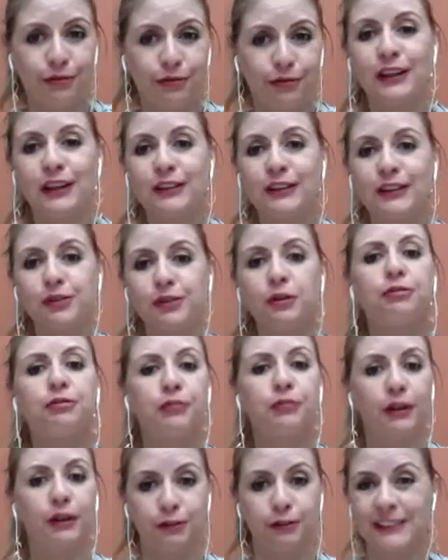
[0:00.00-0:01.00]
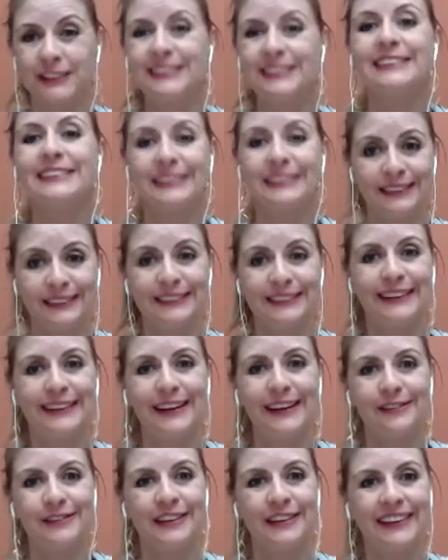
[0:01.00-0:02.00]
Photos with reference,
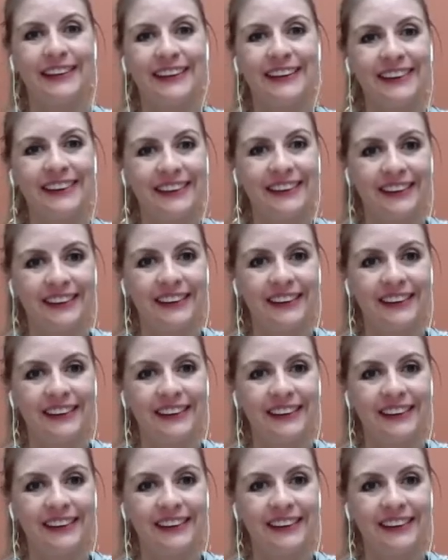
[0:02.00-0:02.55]
definitely.